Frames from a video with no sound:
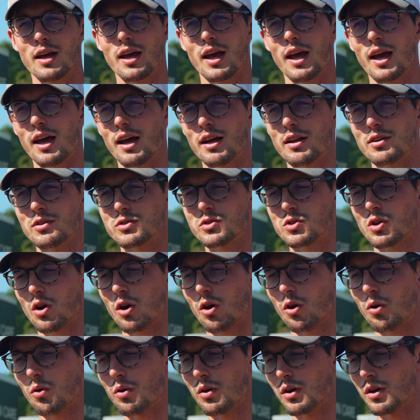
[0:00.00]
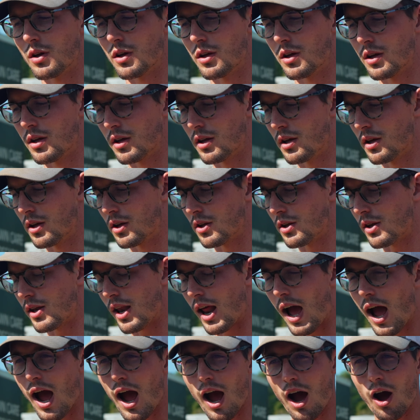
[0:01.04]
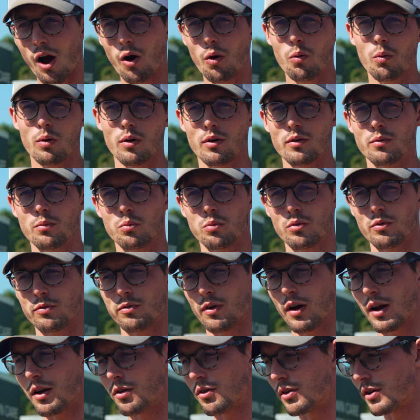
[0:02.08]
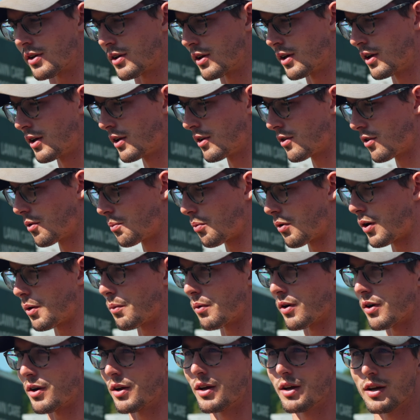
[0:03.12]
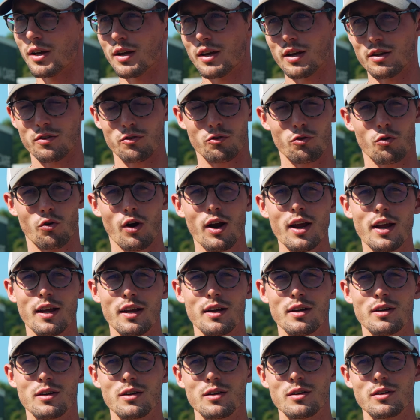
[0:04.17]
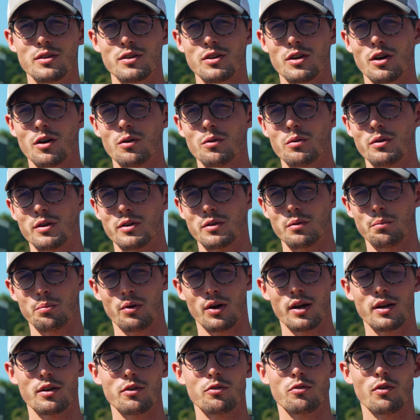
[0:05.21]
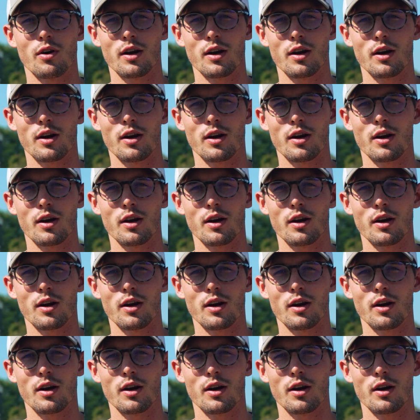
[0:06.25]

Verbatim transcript: and so now we're, we're finally to the point where it's great. You know, the brand is